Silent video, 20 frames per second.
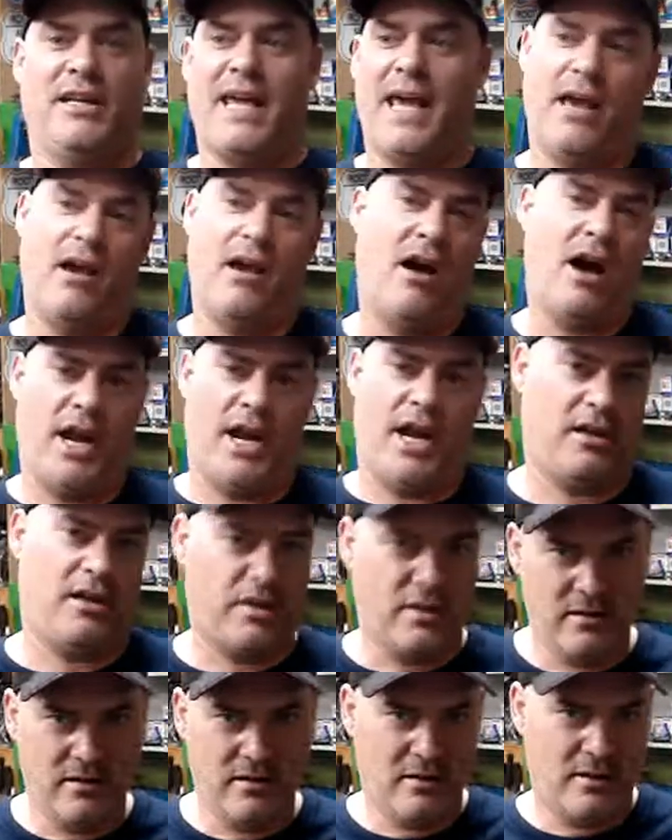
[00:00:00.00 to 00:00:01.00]
chaotic
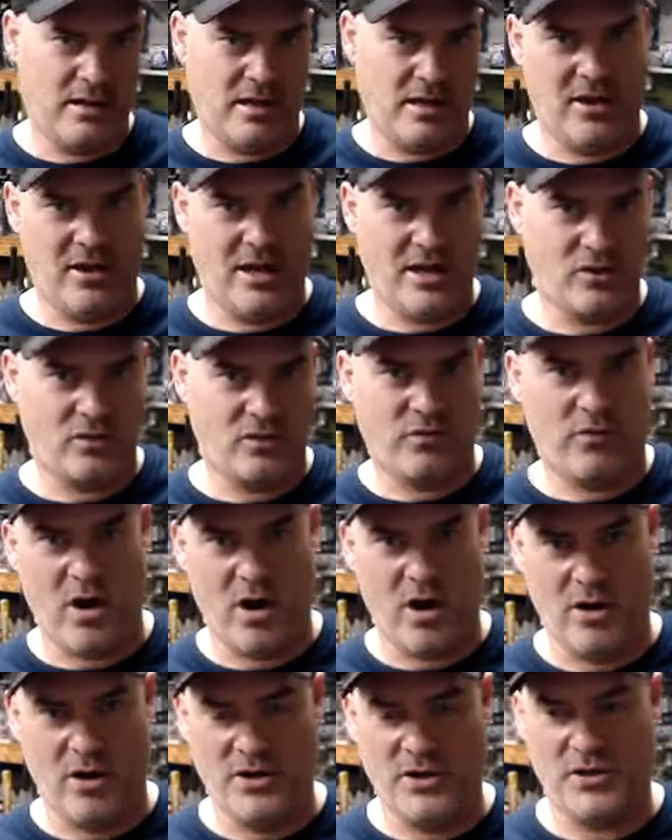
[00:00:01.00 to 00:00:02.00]
as
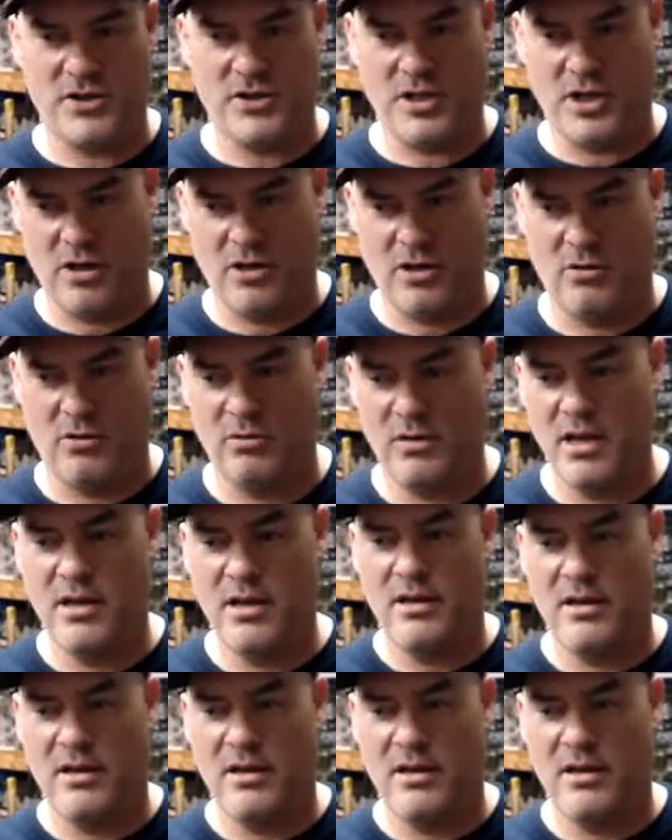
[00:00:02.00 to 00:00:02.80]
far as, you know,